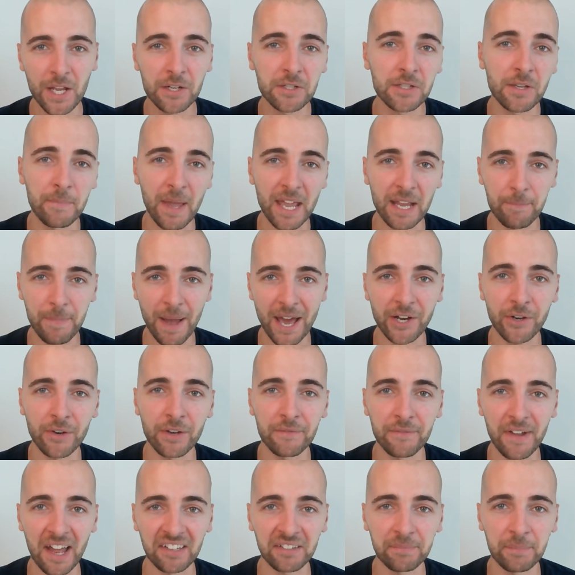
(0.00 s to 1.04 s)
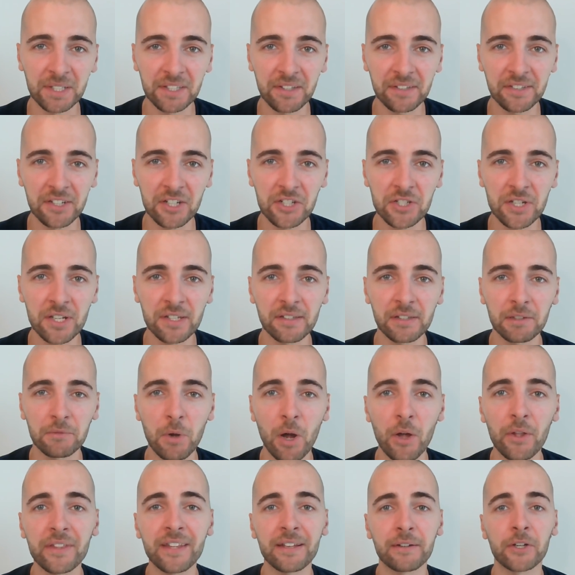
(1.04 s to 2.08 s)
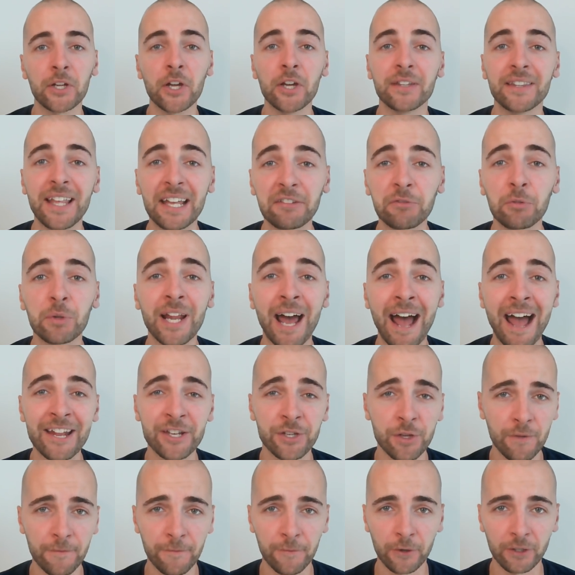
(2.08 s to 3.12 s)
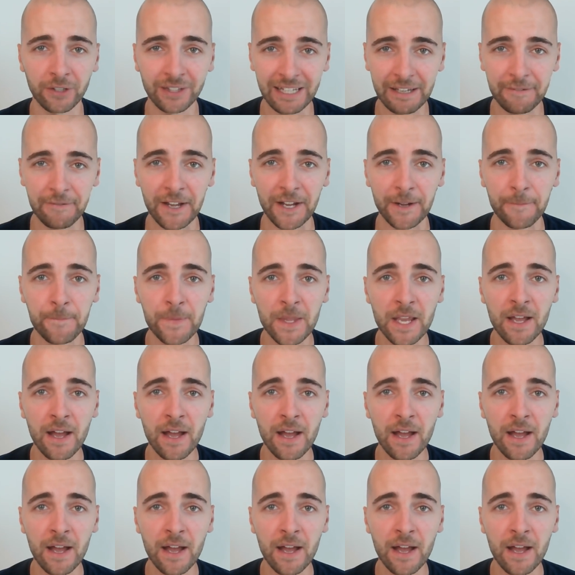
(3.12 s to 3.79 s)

to make better investment decisions, well, good. That's what I do for a living.